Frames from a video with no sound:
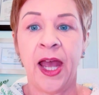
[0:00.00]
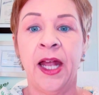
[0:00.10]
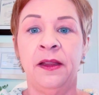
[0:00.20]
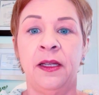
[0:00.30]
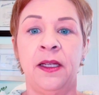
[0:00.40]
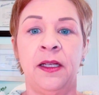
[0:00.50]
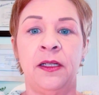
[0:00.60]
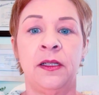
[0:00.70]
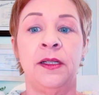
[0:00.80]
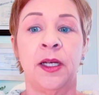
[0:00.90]
And
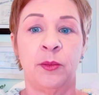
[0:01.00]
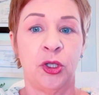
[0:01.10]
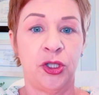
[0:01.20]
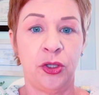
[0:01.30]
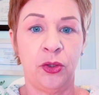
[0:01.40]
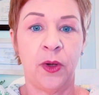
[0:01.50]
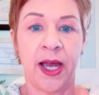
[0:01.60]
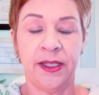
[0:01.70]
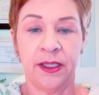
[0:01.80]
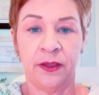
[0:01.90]
then number 2,
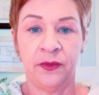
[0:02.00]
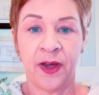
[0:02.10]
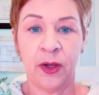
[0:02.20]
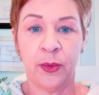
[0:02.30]
identify